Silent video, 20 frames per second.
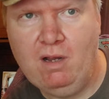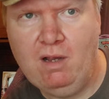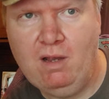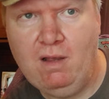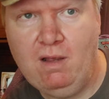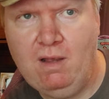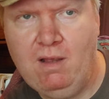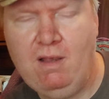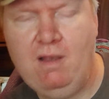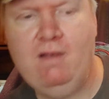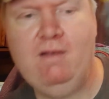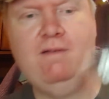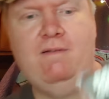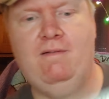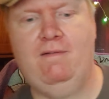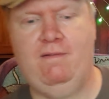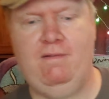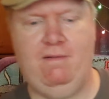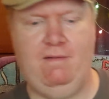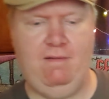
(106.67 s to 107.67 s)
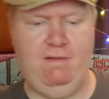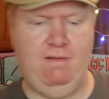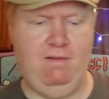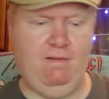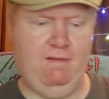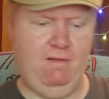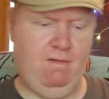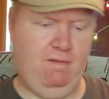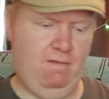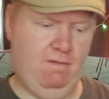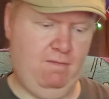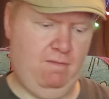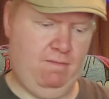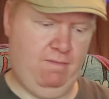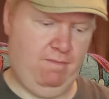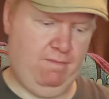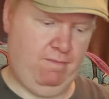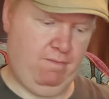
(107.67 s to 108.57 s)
(no one is talking)